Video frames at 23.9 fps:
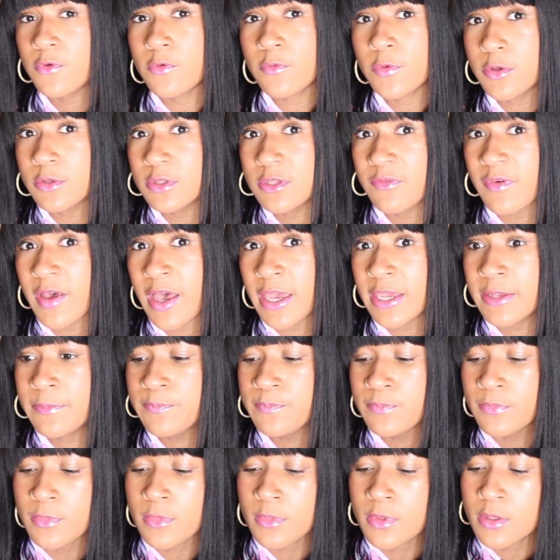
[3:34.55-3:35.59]
for Real Divyne.
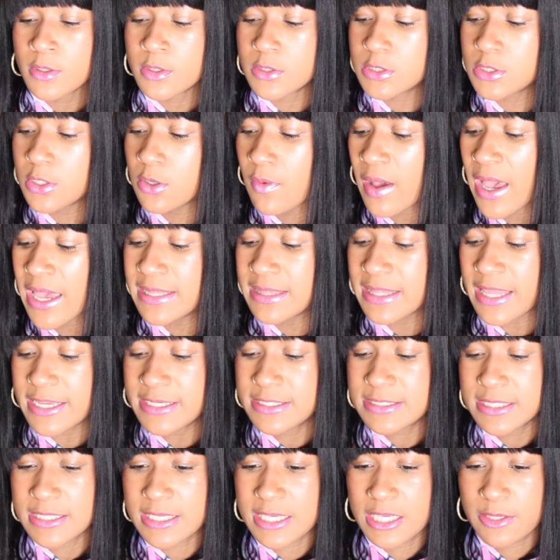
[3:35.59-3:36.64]
So I like
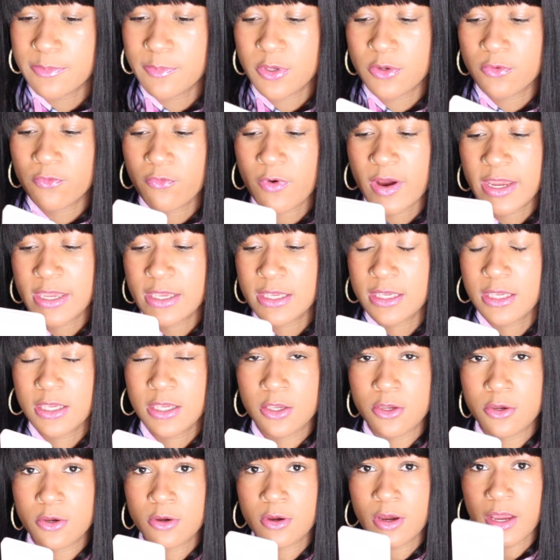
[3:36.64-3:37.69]
to keep it right
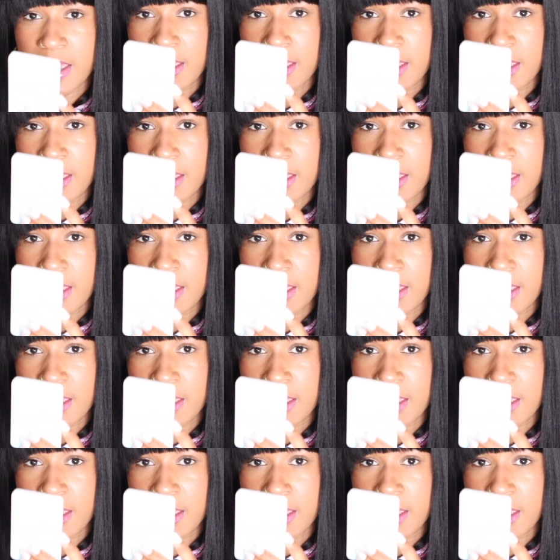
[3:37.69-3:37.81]
here